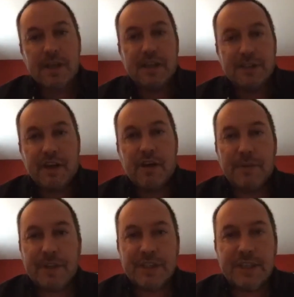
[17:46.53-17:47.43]
Is it
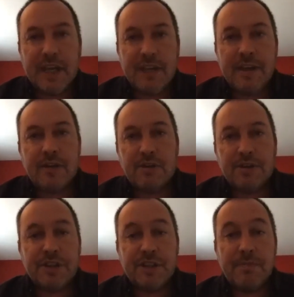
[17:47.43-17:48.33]
helping us get there or is
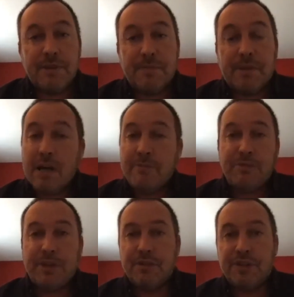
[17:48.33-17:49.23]
this something perhaps
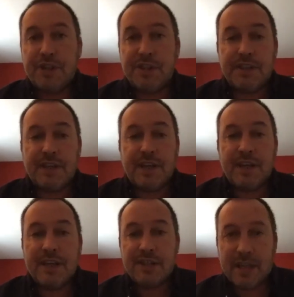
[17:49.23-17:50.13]
we could just uh,
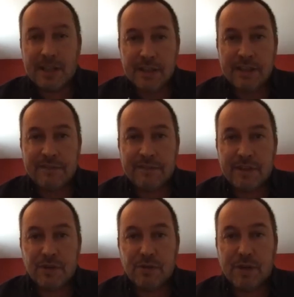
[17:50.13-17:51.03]
sideline for a
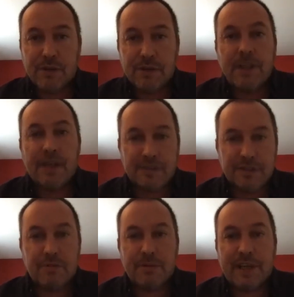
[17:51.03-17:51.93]
little while
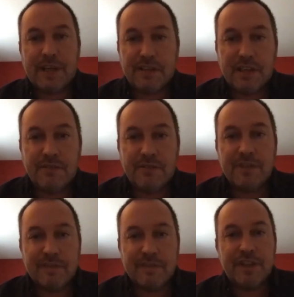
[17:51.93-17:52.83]
until we get ourselves
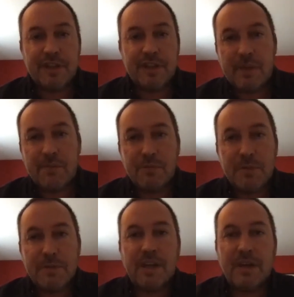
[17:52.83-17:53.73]
to the vision and then we'll
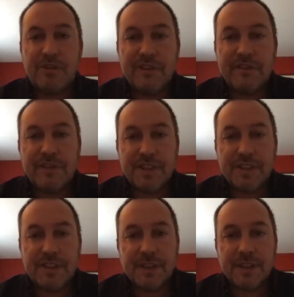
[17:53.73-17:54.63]
maybe come and
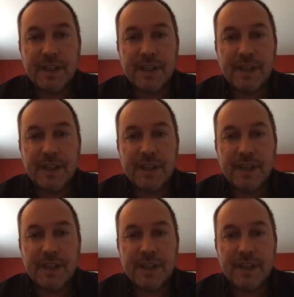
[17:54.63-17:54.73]
revisit it?